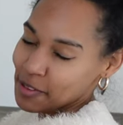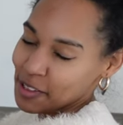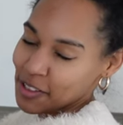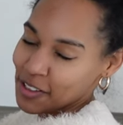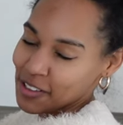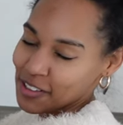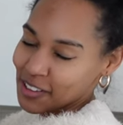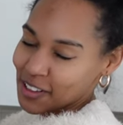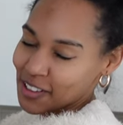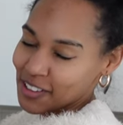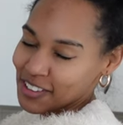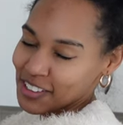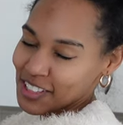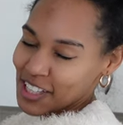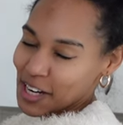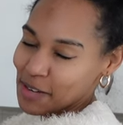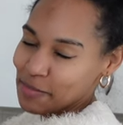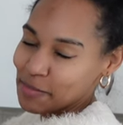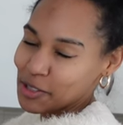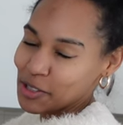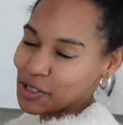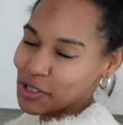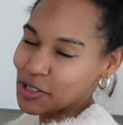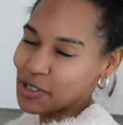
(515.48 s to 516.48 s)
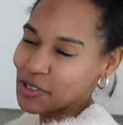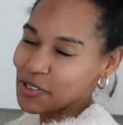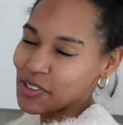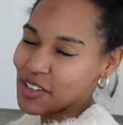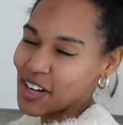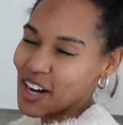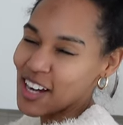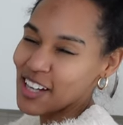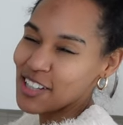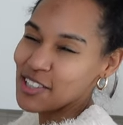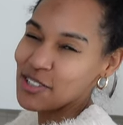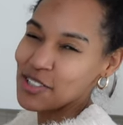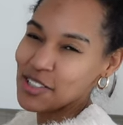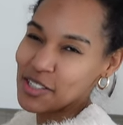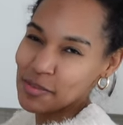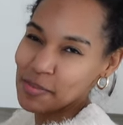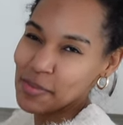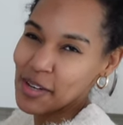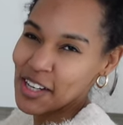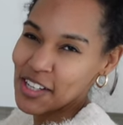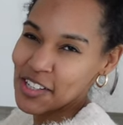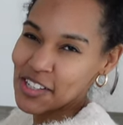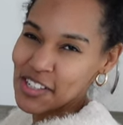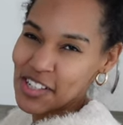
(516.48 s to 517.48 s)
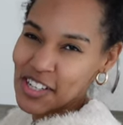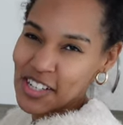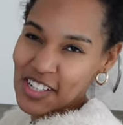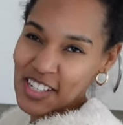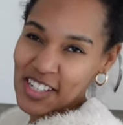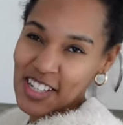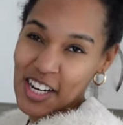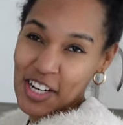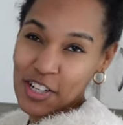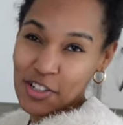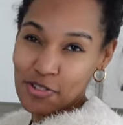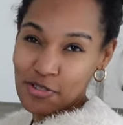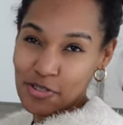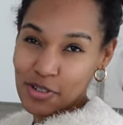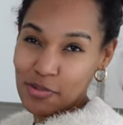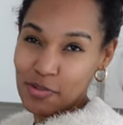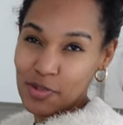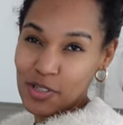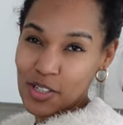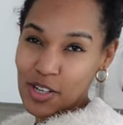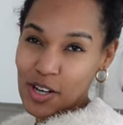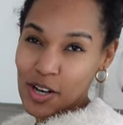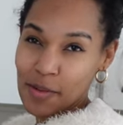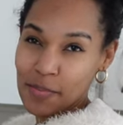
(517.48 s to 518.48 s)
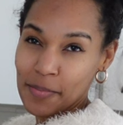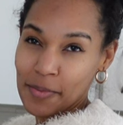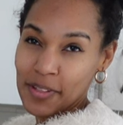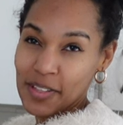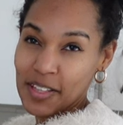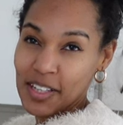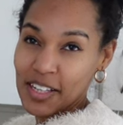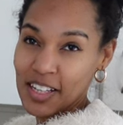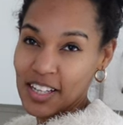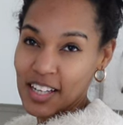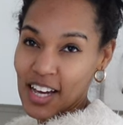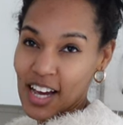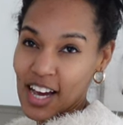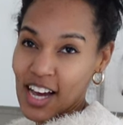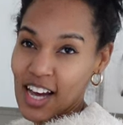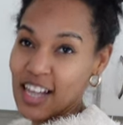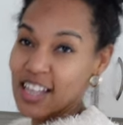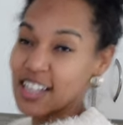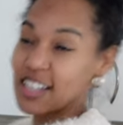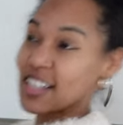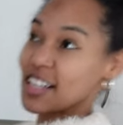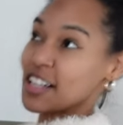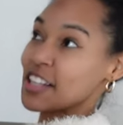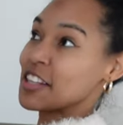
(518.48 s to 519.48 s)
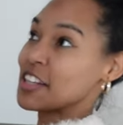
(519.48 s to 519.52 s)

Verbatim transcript: a long, long time ago, I used to manage at an ice cream shop and they had